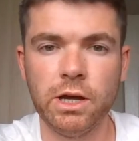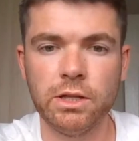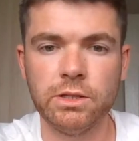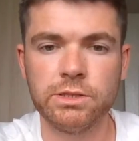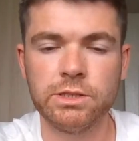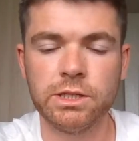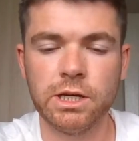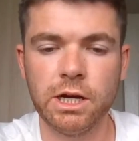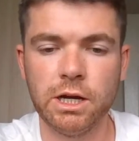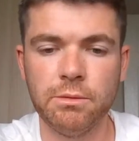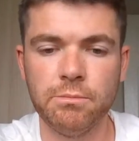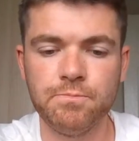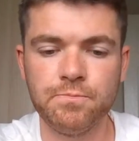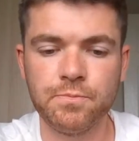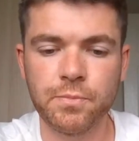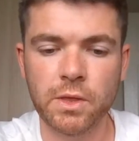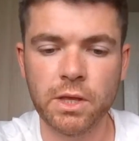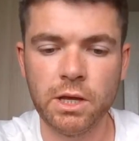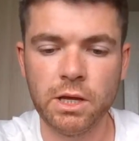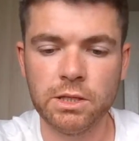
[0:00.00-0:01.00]
at the time.
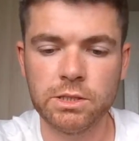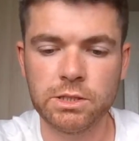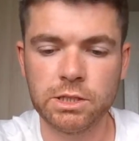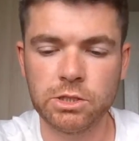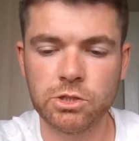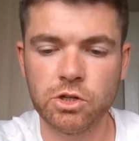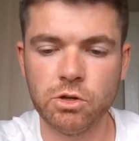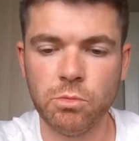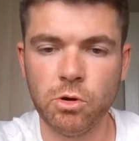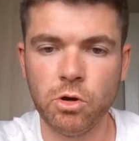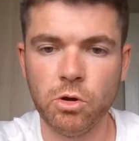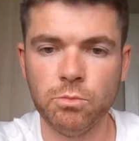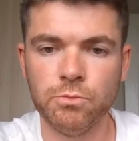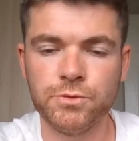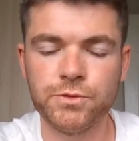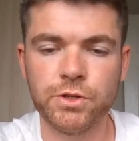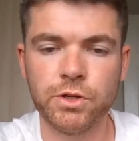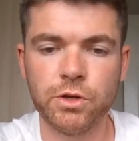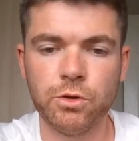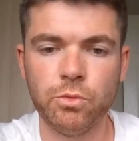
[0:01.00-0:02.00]
Said, come home
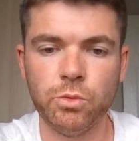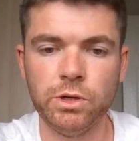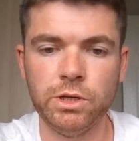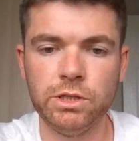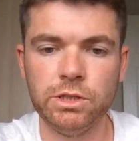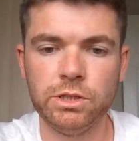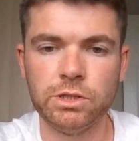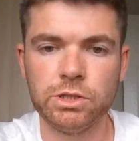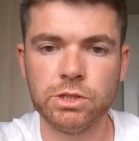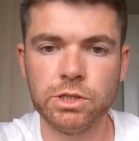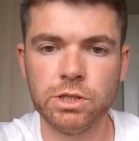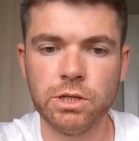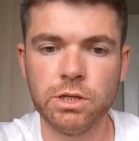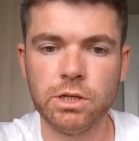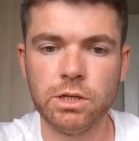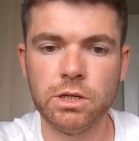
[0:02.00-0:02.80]
for 2 weeks.